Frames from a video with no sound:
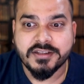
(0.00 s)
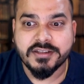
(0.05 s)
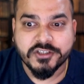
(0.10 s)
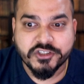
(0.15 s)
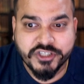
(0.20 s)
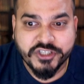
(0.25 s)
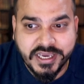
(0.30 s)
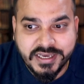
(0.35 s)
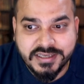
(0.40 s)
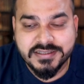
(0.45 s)
the
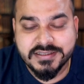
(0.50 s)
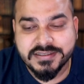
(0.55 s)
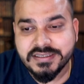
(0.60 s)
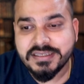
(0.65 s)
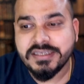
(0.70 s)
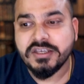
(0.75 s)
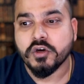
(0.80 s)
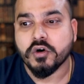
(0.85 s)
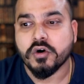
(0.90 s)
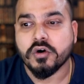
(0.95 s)
Chegg
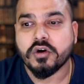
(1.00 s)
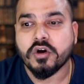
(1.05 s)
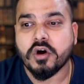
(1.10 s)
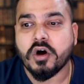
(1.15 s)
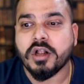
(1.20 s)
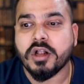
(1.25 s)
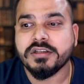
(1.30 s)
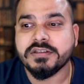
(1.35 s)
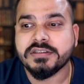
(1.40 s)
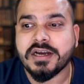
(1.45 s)
CEO
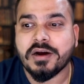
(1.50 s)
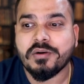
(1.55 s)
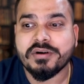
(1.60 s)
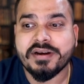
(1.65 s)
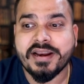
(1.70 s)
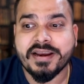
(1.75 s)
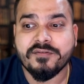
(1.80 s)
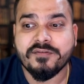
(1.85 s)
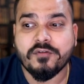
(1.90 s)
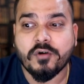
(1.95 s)
calls
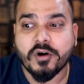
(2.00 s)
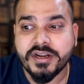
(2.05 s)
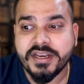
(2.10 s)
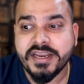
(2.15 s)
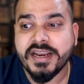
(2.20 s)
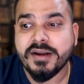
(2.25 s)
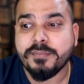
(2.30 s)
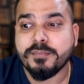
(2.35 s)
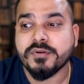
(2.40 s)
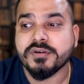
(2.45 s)
out like
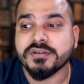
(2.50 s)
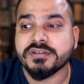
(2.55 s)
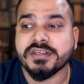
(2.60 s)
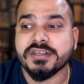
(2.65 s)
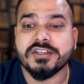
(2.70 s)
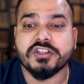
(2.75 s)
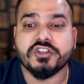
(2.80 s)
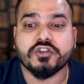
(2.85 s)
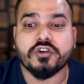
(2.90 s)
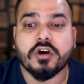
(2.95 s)

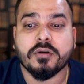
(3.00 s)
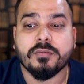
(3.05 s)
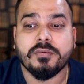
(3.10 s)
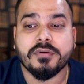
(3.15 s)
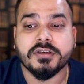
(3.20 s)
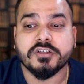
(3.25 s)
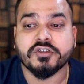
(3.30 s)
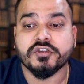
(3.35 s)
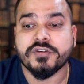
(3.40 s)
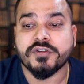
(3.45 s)
48% stock
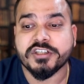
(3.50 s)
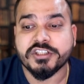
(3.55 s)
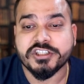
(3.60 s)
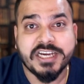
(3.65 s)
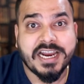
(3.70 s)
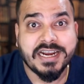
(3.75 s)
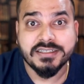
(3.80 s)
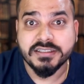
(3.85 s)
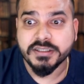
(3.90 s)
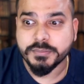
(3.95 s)
plunge over
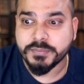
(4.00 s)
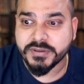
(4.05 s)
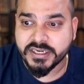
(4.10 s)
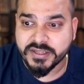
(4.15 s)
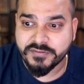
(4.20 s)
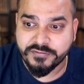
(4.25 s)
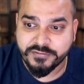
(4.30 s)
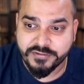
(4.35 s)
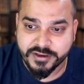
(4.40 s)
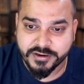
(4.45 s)
chat
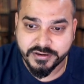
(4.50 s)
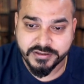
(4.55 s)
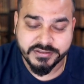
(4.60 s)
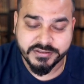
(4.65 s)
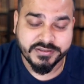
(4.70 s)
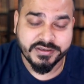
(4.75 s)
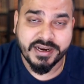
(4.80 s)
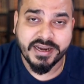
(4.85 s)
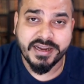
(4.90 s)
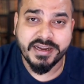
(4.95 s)
GPT
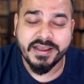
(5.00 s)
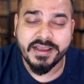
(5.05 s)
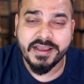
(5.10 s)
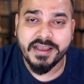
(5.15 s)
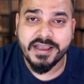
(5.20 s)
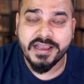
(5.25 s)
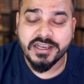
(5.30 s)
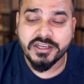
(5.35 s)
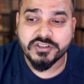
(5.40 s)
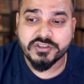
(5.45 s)
fears right
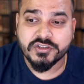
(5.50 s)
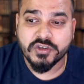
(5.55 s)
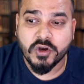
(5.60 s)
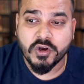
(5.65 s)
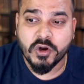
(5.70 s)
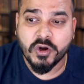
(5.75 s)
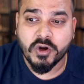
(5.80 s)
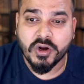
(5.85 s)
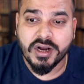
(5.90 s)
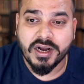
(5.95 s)
so
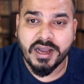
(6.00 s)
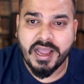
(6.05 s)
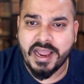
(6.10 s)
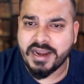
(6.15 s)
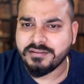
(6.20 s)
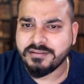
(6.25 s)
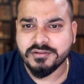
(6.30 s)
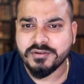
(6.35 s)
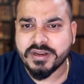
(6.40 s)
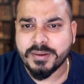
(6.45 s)
uh,
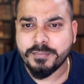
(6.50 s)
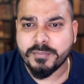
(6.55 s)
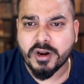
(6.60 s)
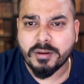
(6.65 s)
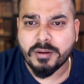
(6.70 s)
and you can